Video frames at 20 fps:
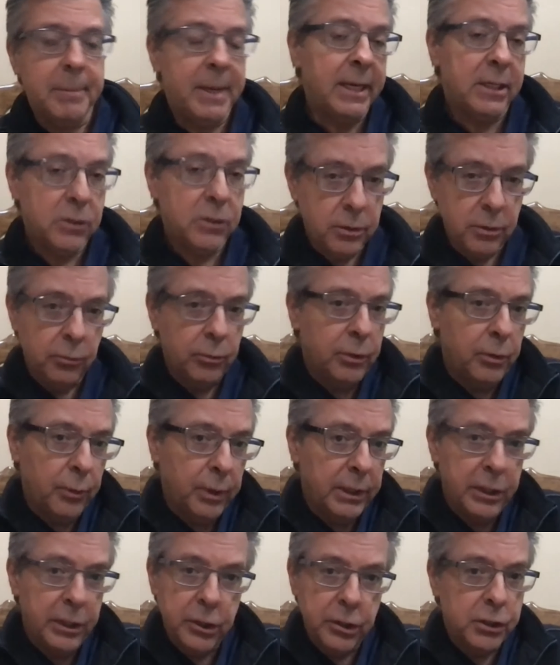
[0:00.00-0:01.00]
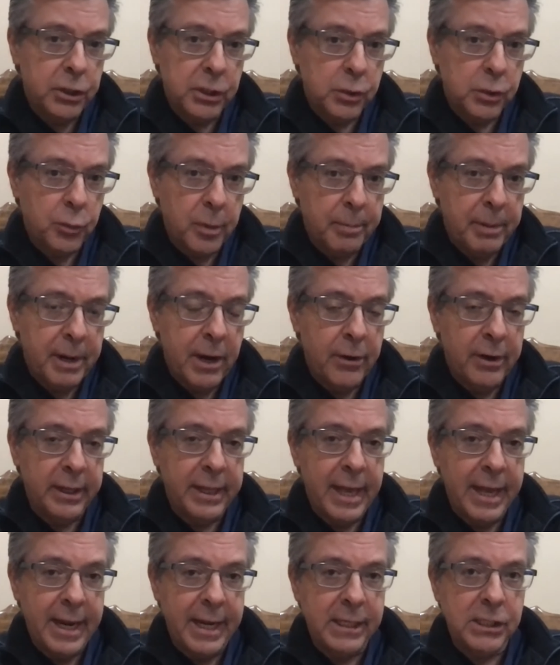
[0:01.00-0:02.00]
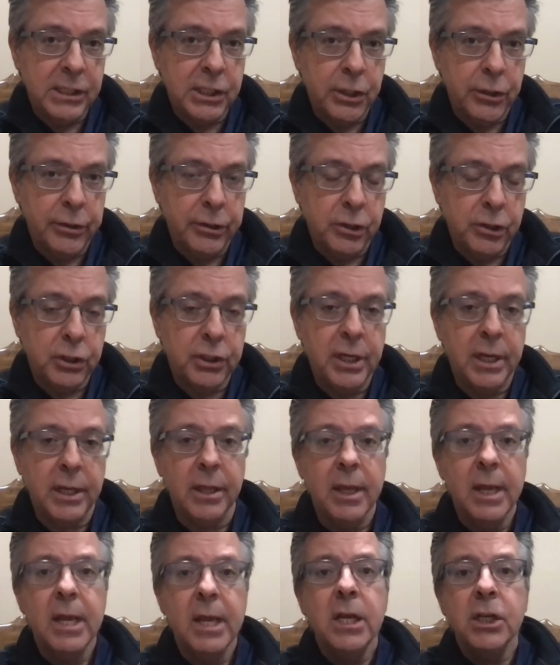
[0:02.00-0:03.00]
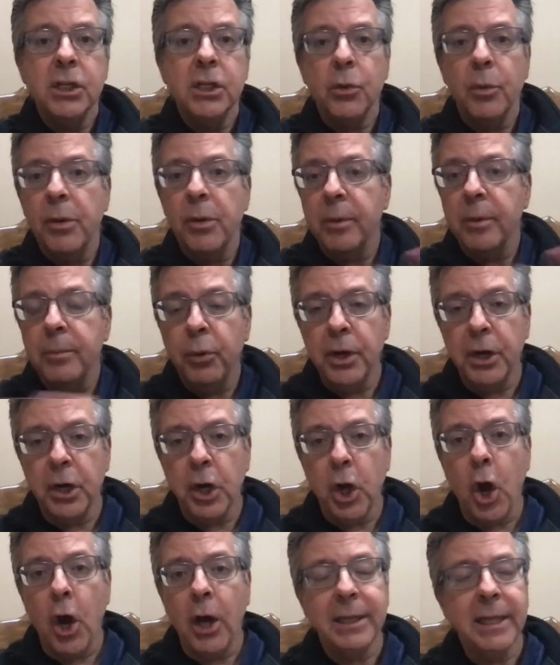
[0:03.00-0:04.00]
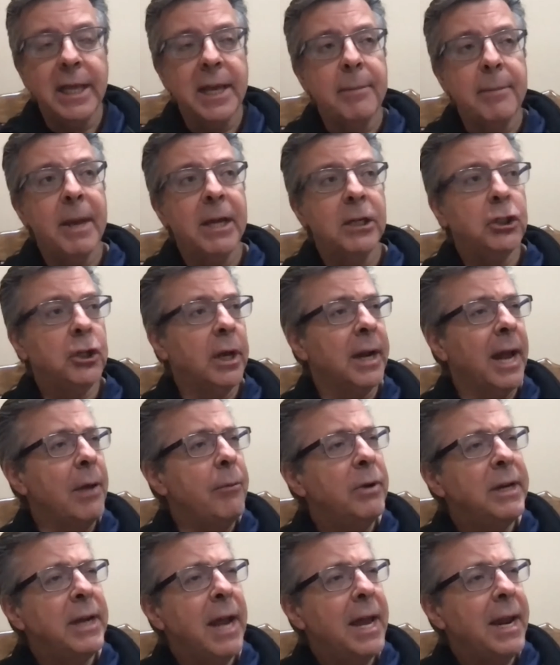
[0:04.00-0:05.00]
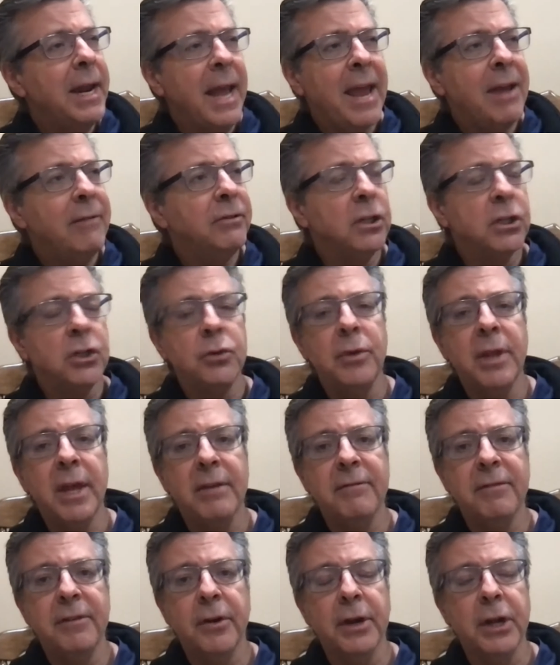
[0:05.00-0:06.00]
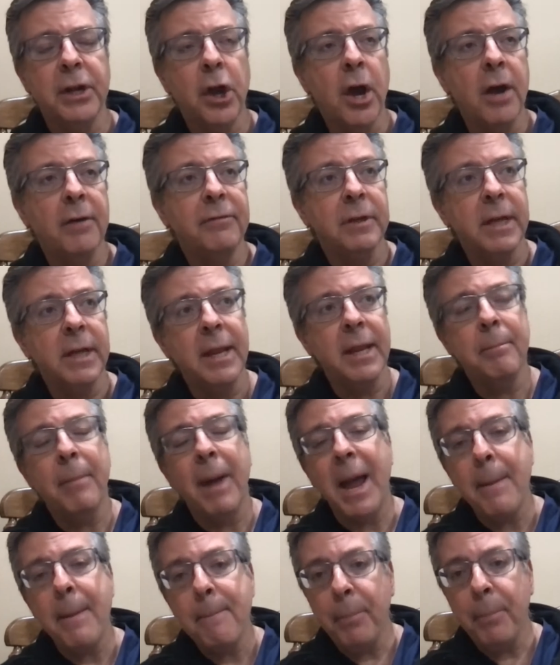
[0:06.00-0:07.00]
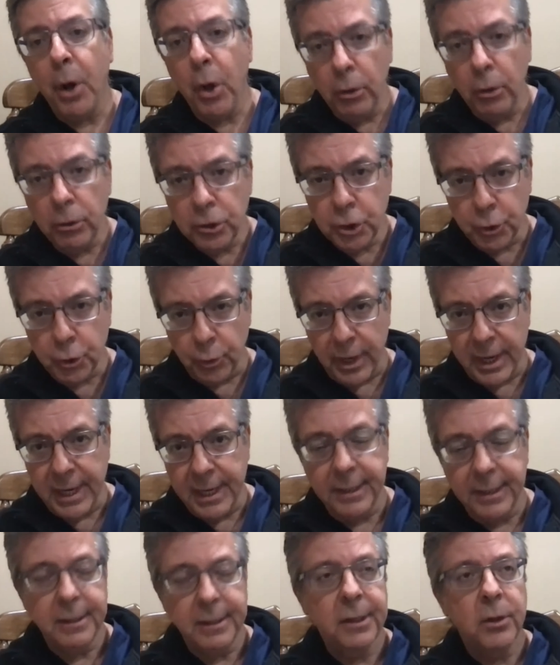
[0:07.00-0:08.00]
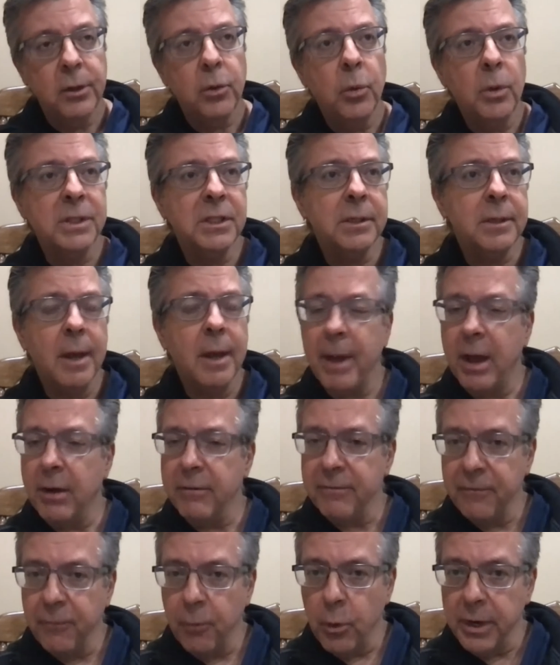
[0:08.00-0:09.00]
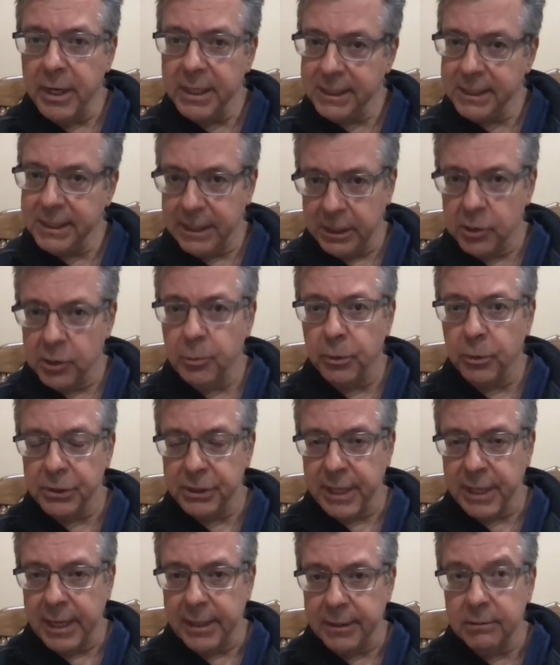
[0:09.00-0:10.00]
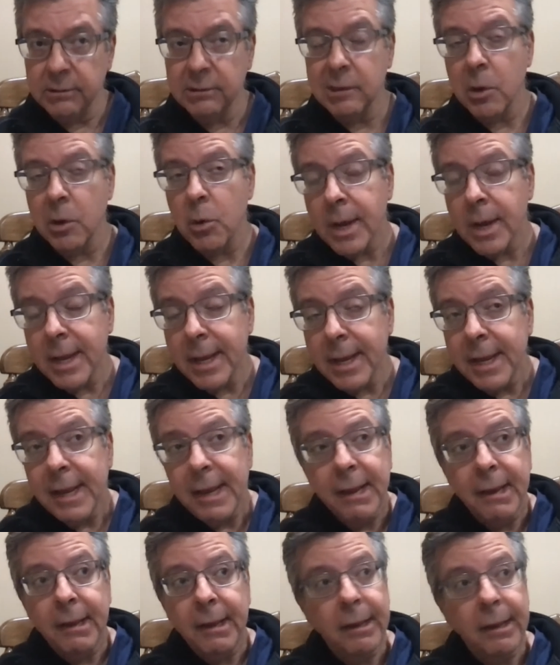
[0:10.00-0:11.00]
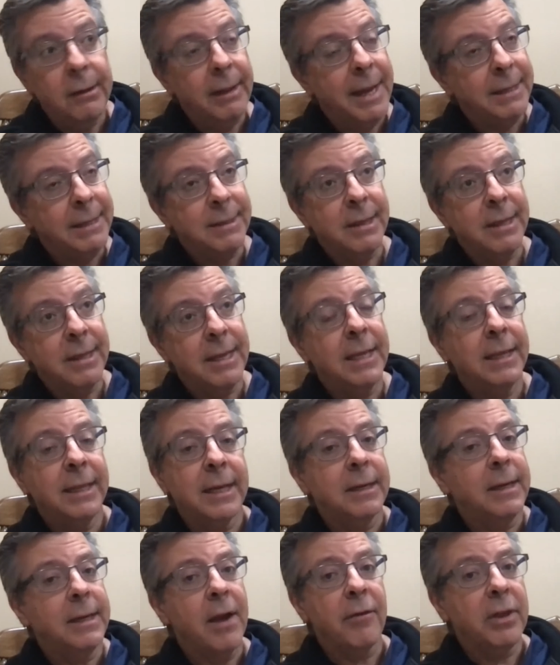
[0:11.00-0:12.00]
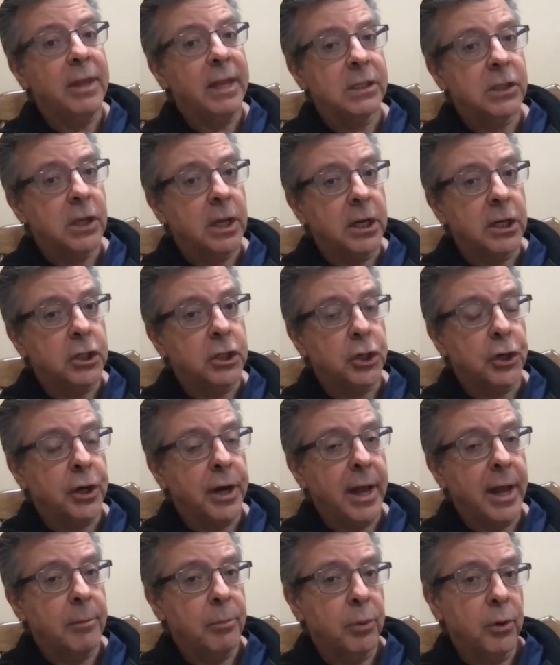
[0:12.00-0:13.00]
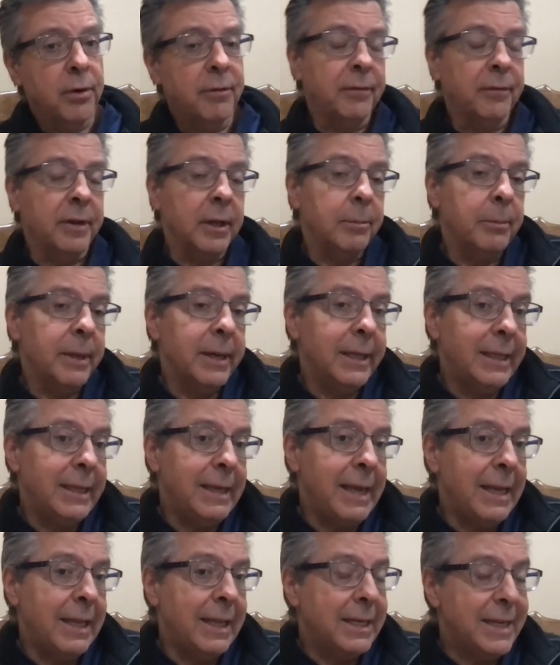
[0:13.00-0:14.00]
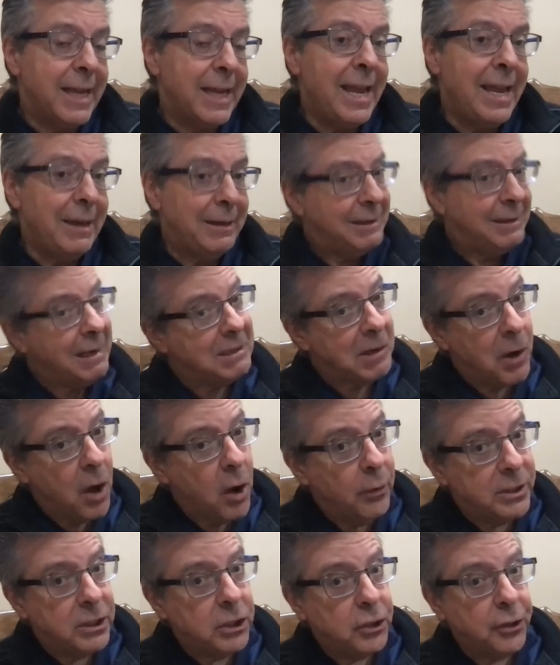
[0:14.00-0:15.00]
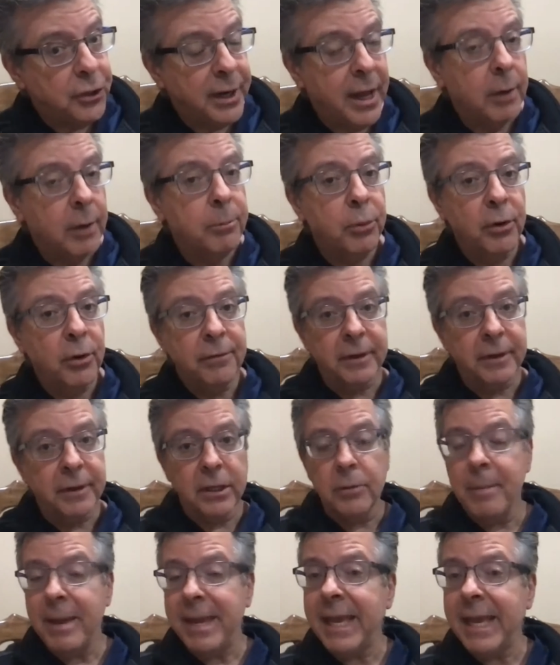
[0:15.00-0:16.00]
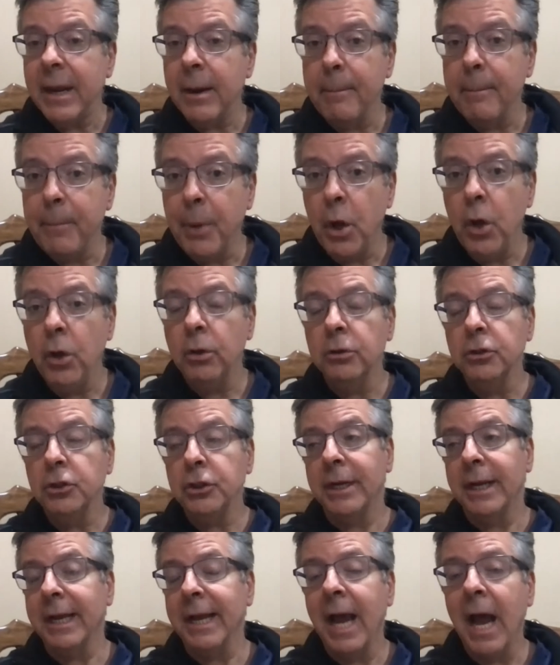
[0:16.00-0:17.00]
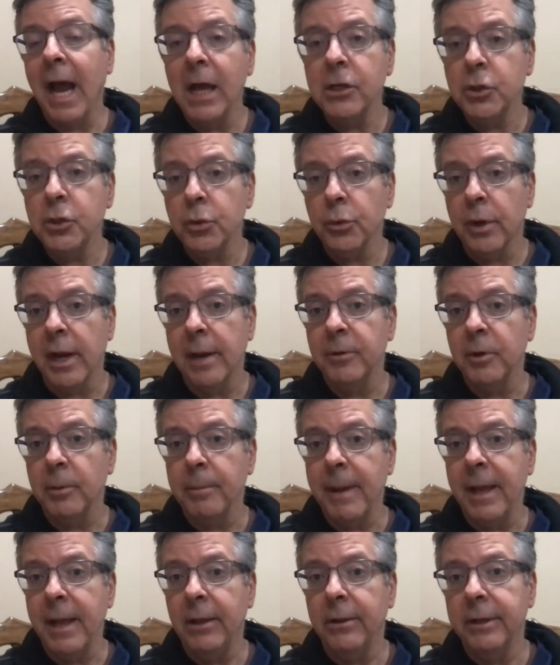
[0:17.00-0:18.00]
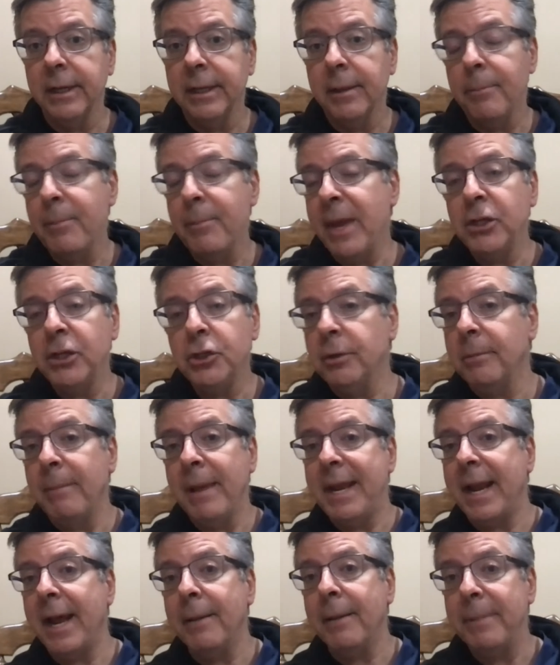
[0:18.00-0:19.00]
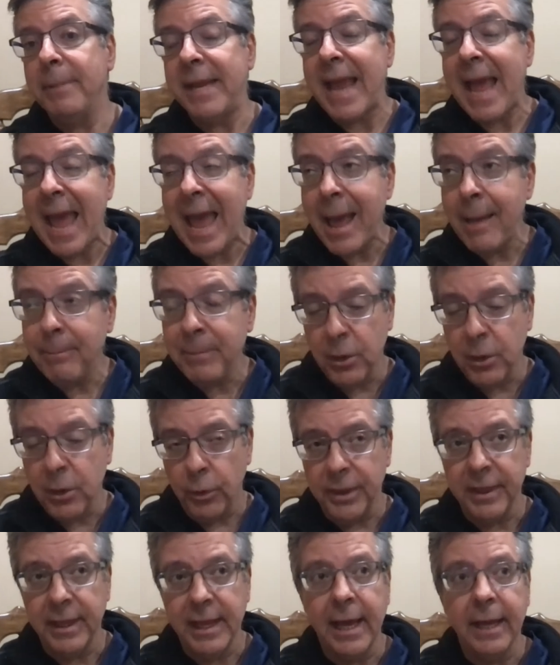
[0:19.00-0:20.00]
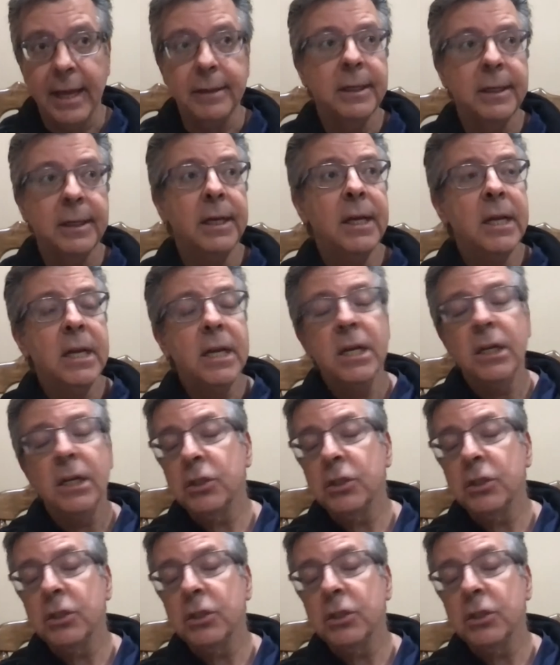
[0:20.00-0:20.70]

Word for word: because mm -hmm. you, really you're just repairing that anterior sheath. So we would put an onlay mesh on. I would not have to do that very often. And my bulge rate was about four to 6%. So okay you like to think that everything's going to turn out perfect, but at the end of the day, it doesn't always turn out perfect. You may get a bulge and a contour abnormality, and the patient may not be happy with that. Right.